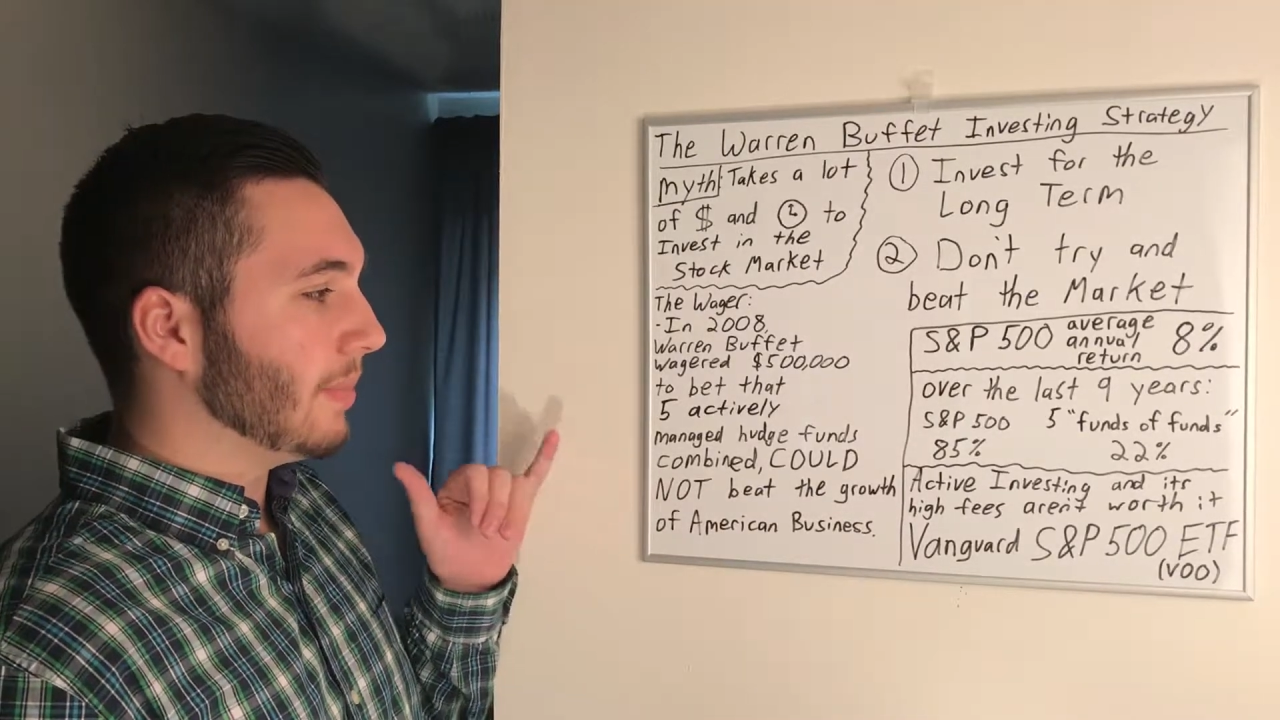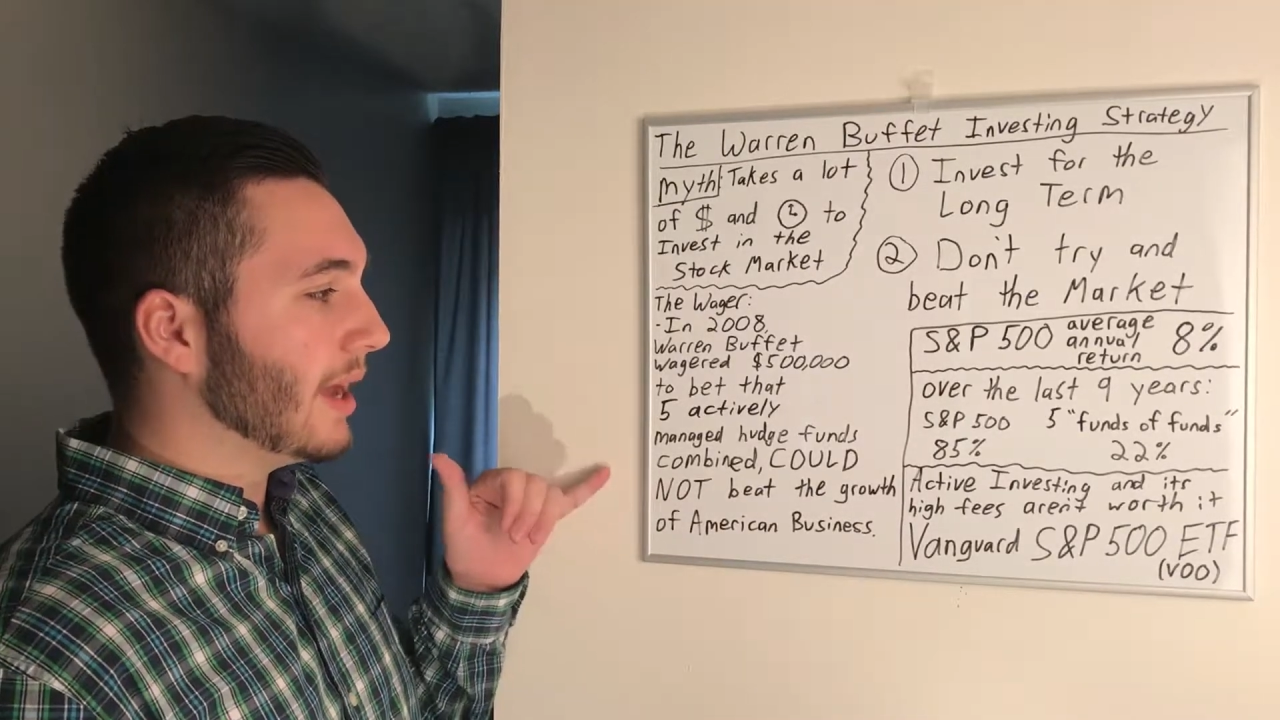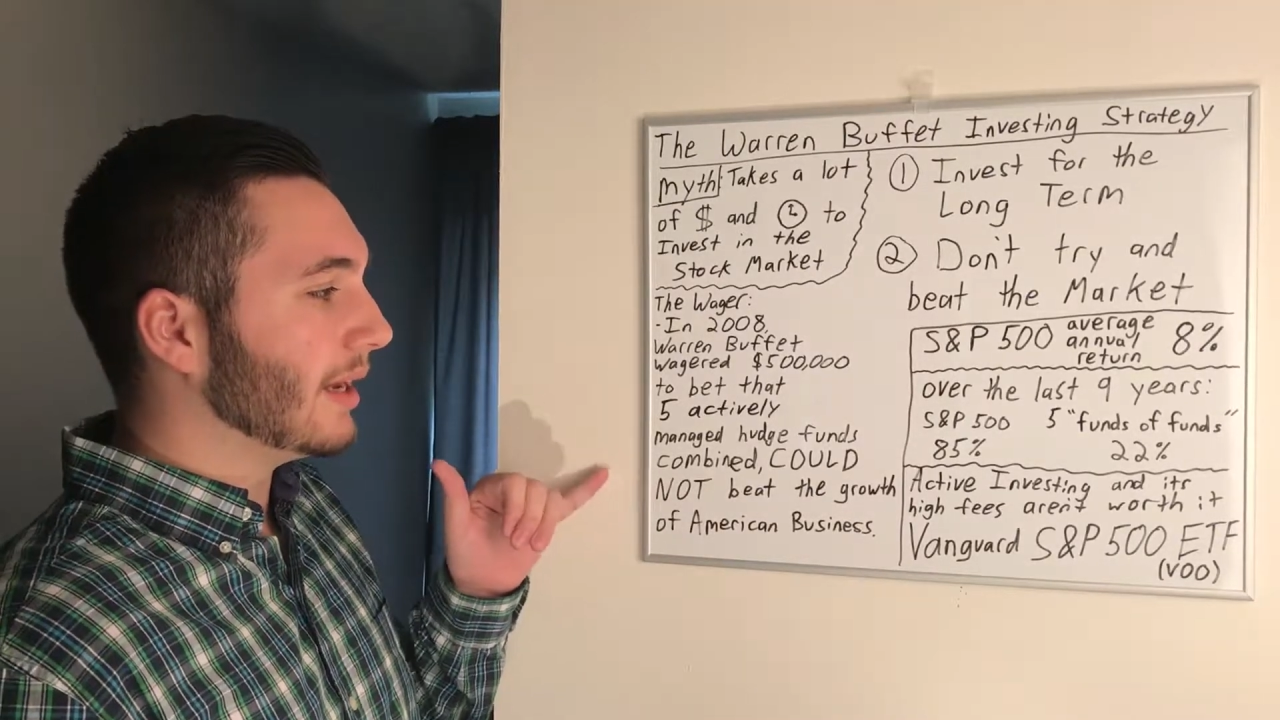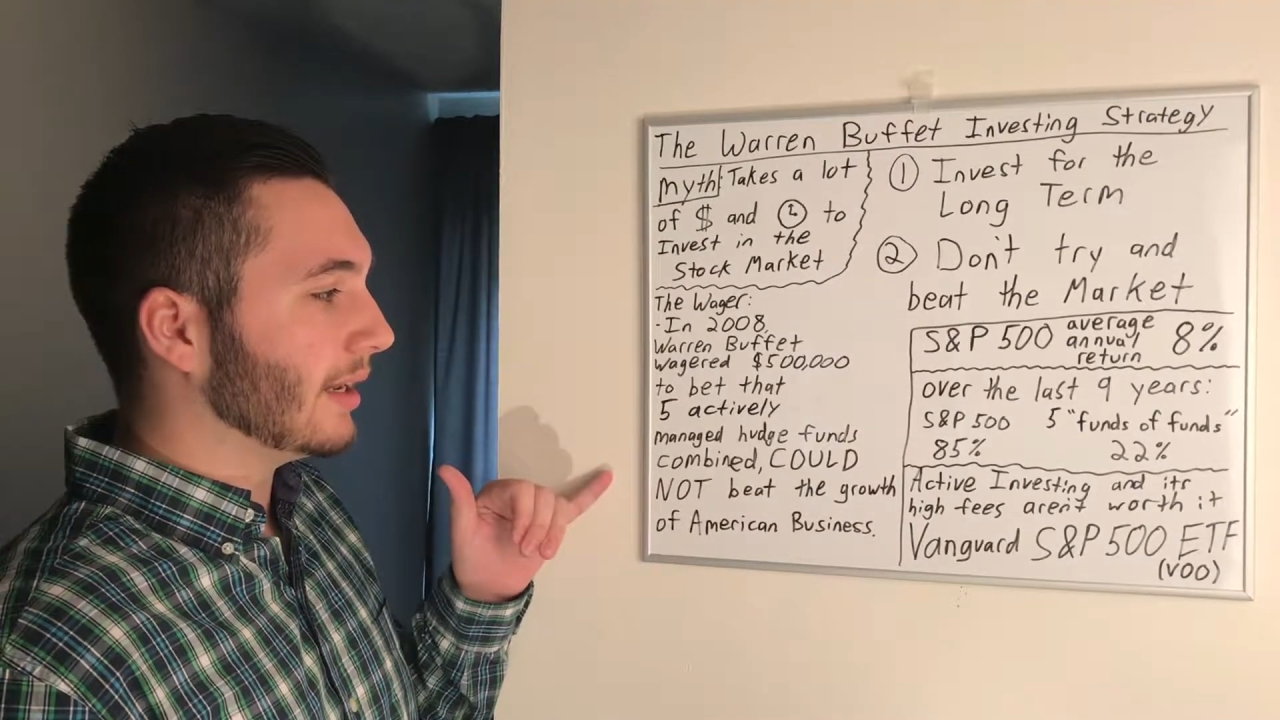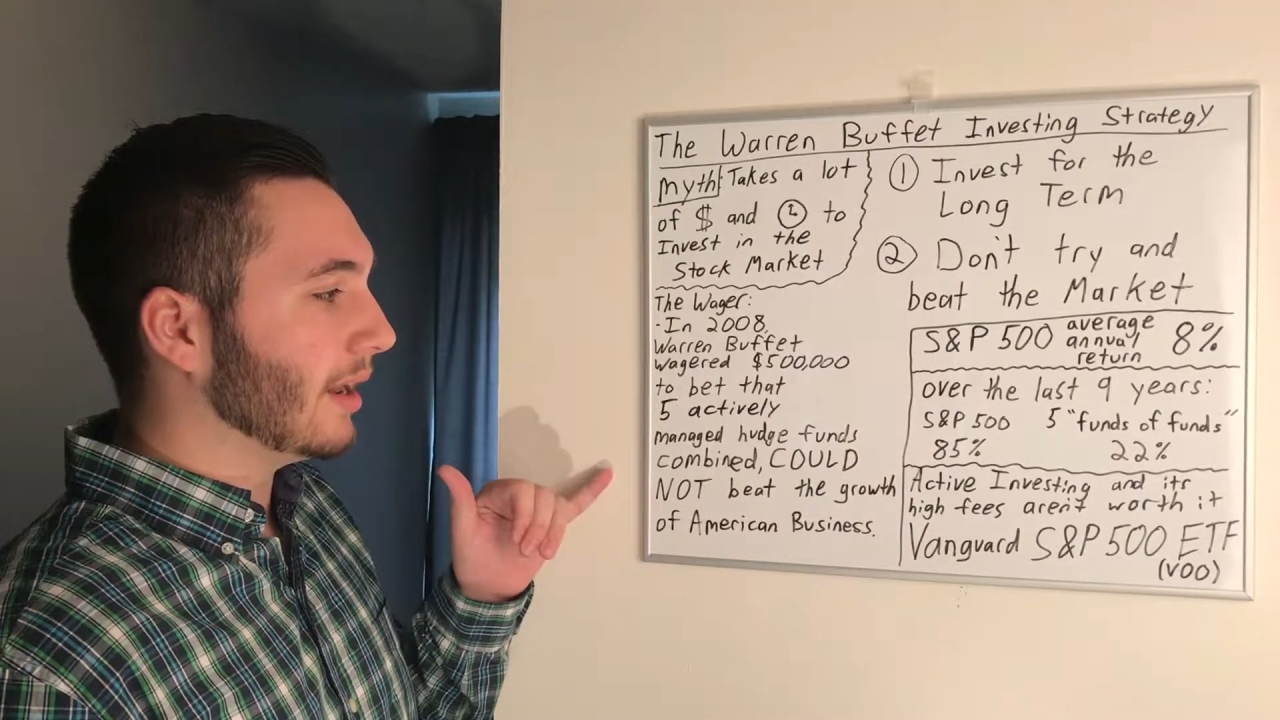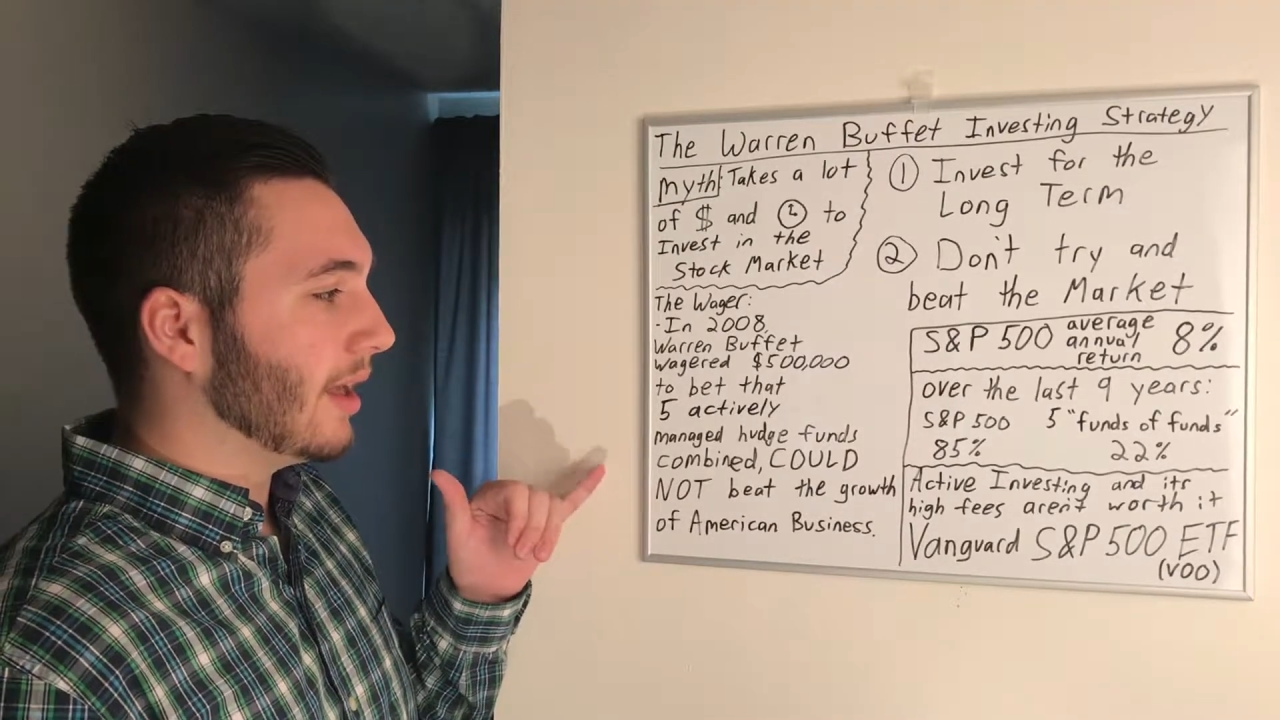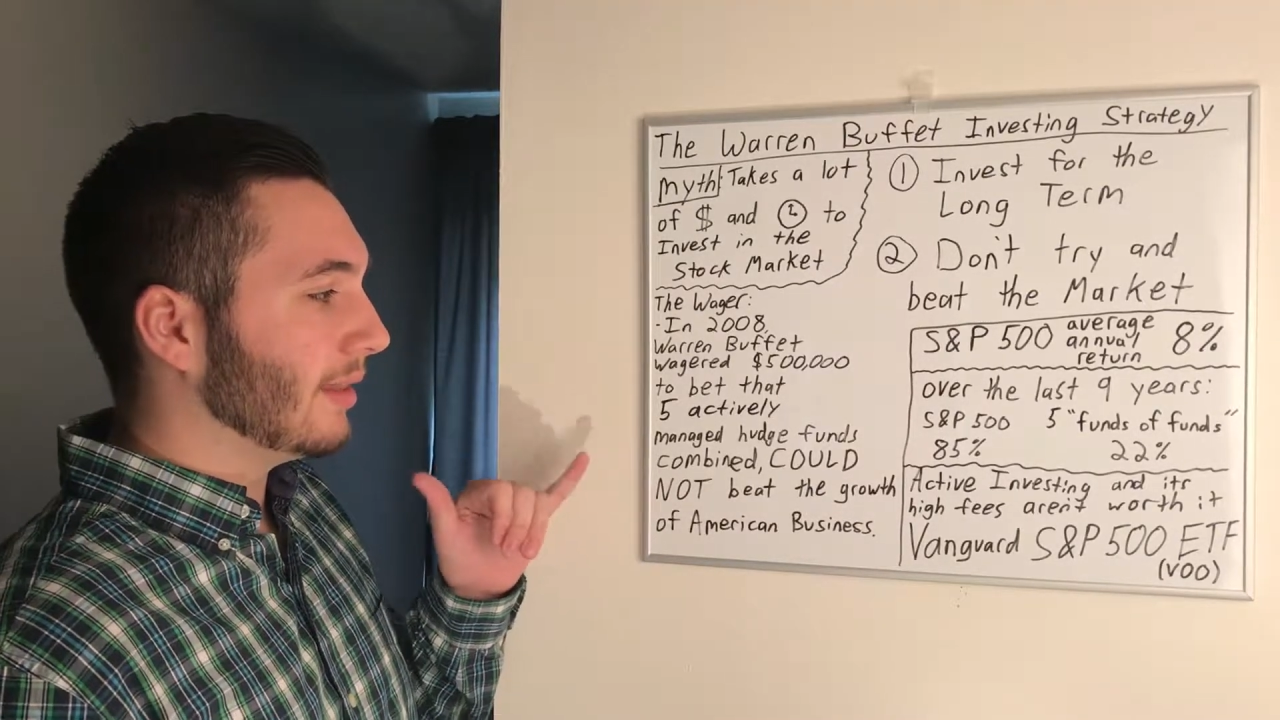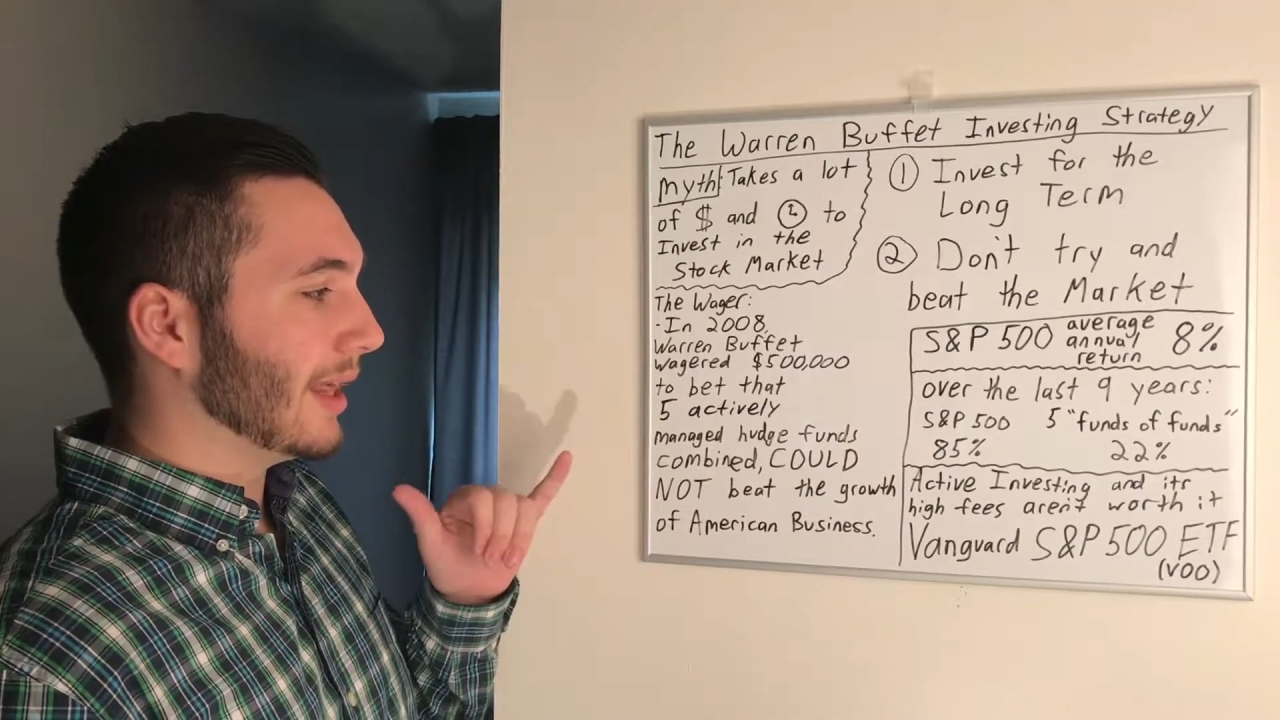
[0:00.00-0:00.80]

betting